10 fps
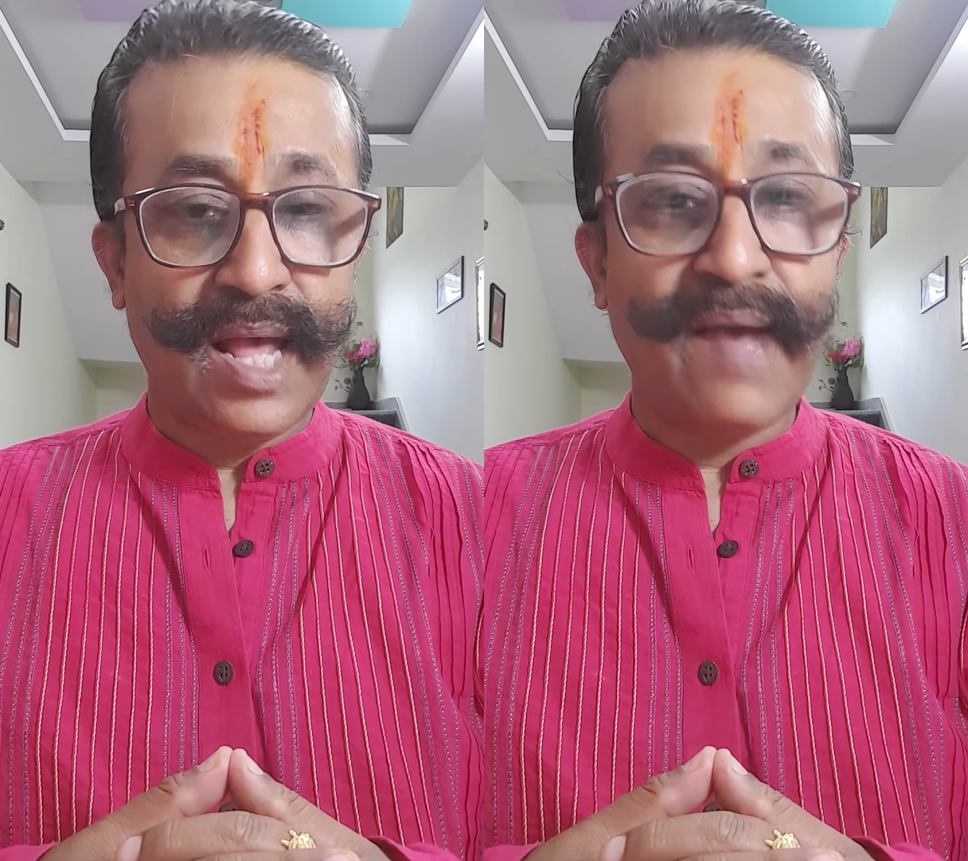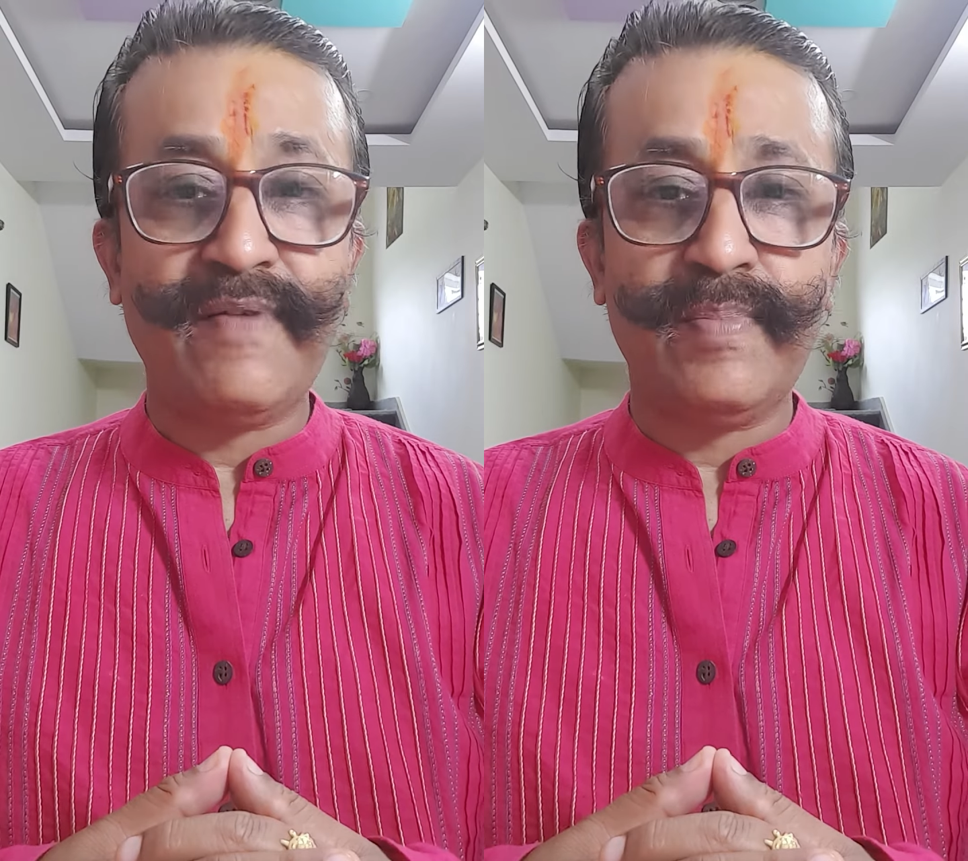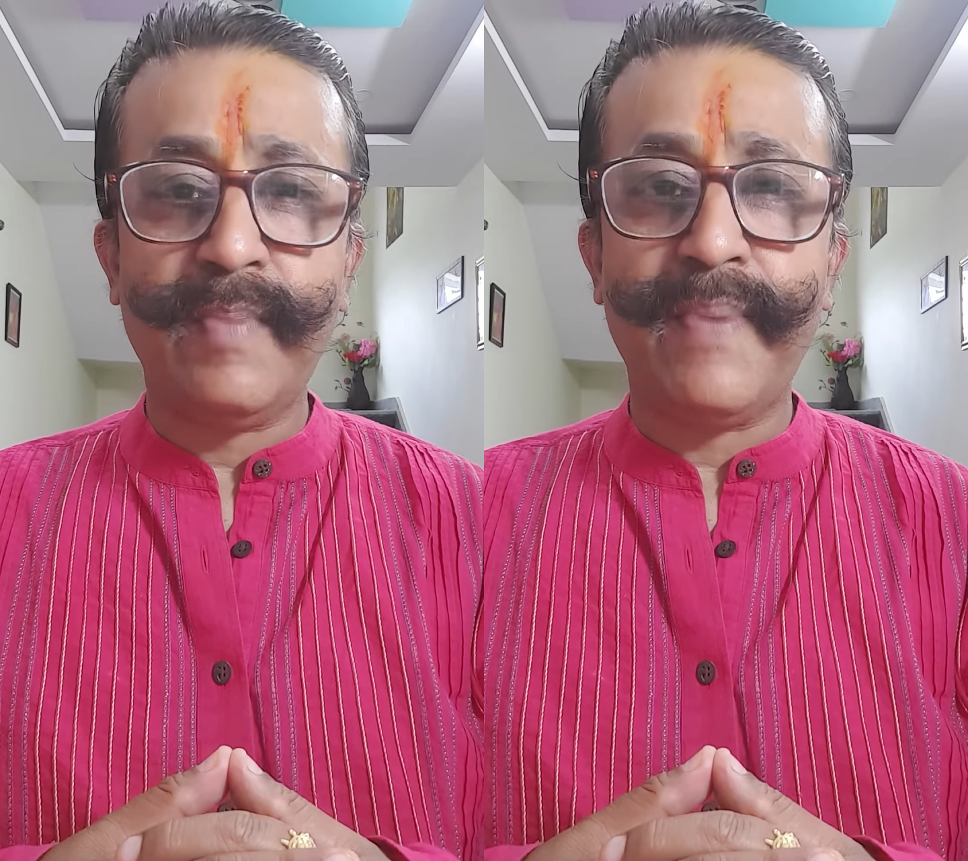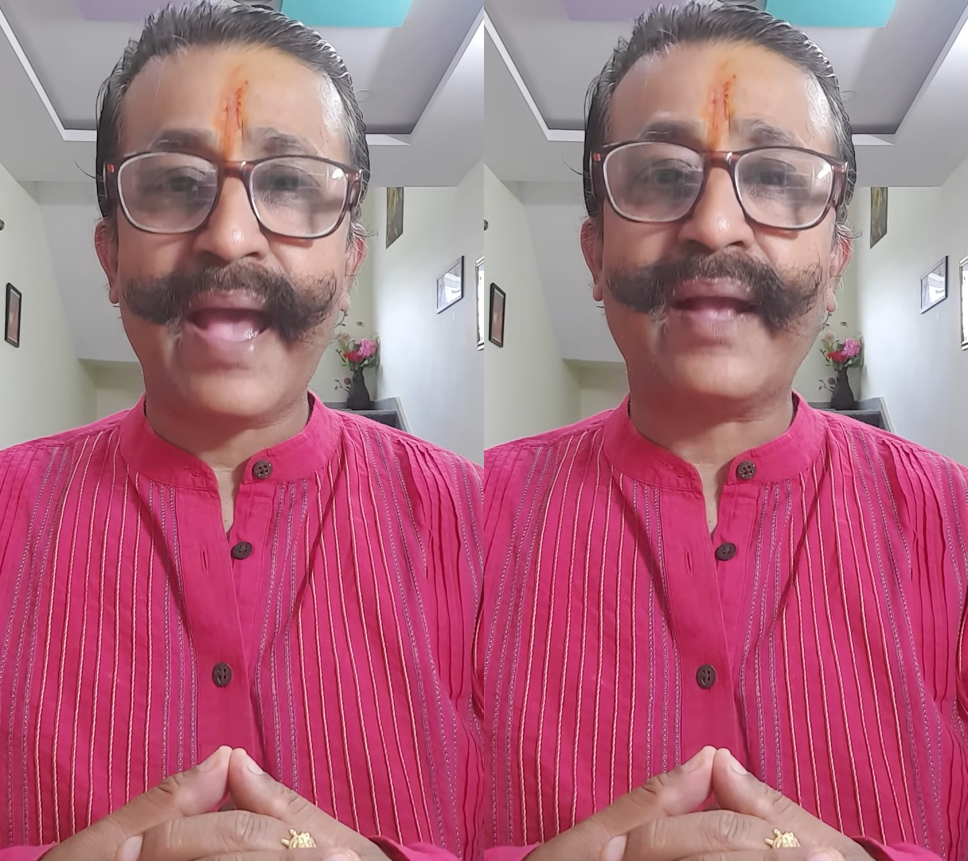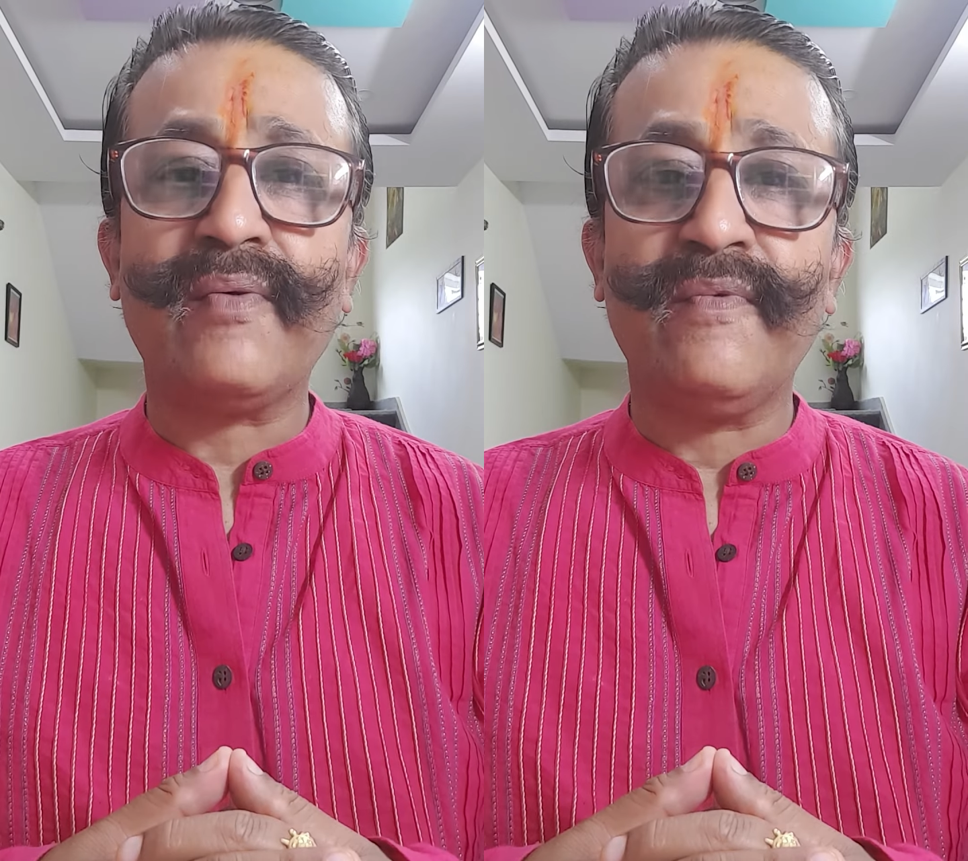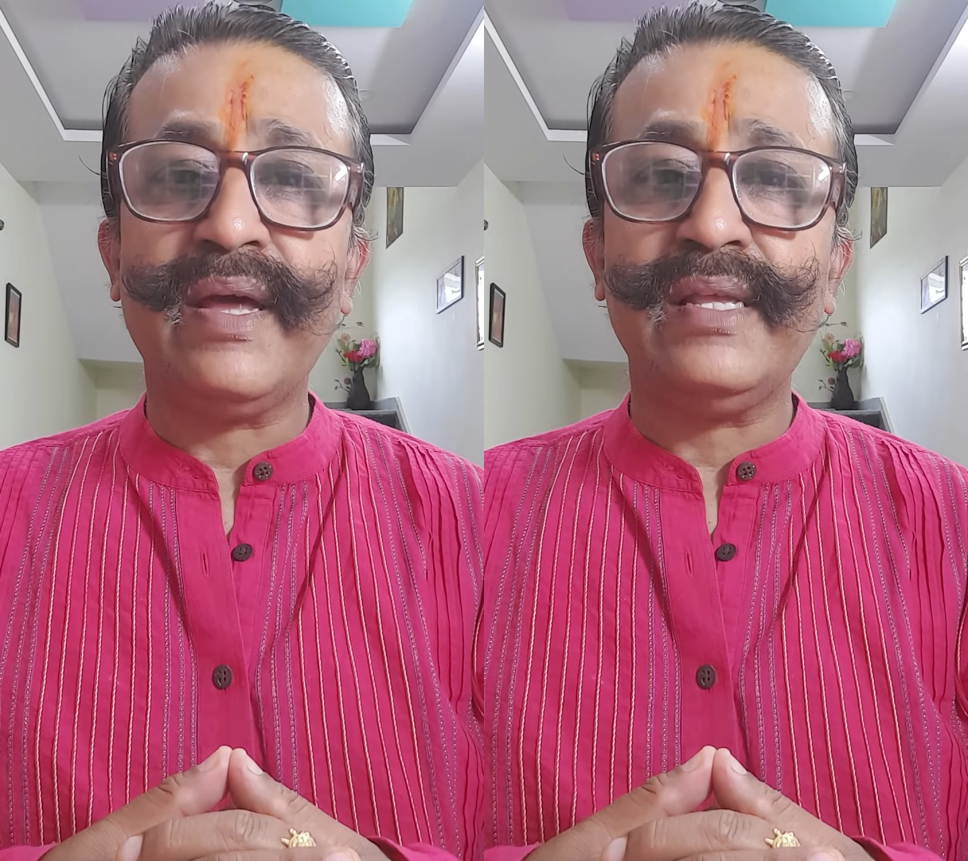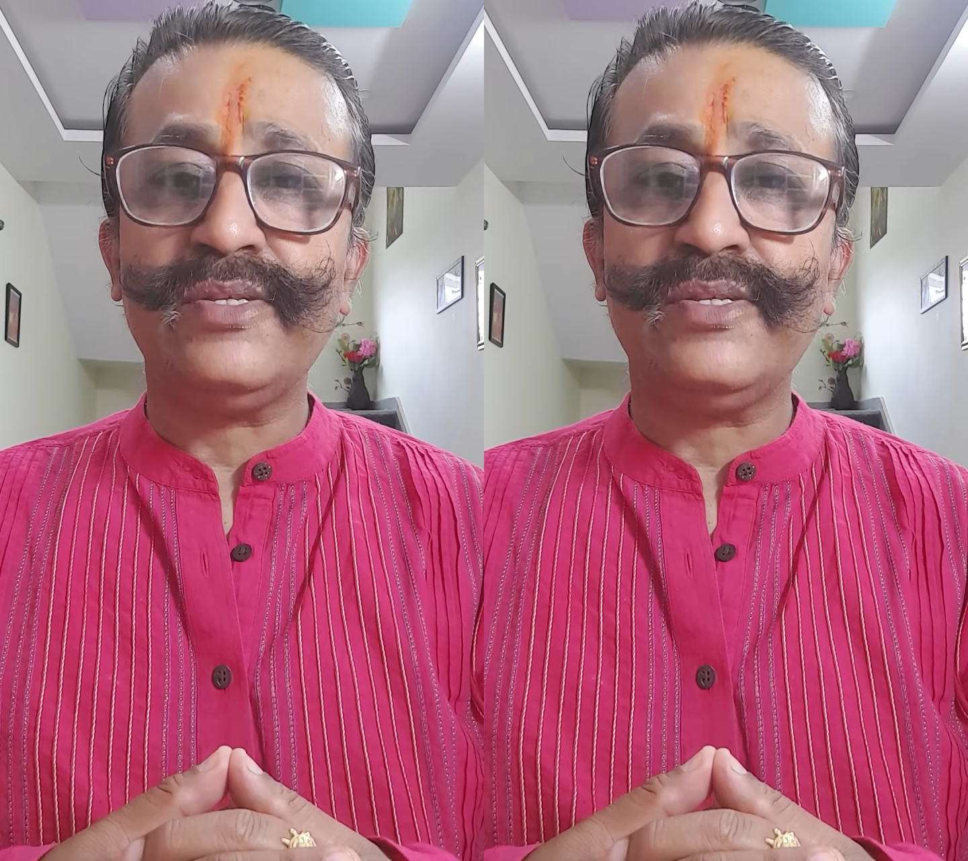I will be back very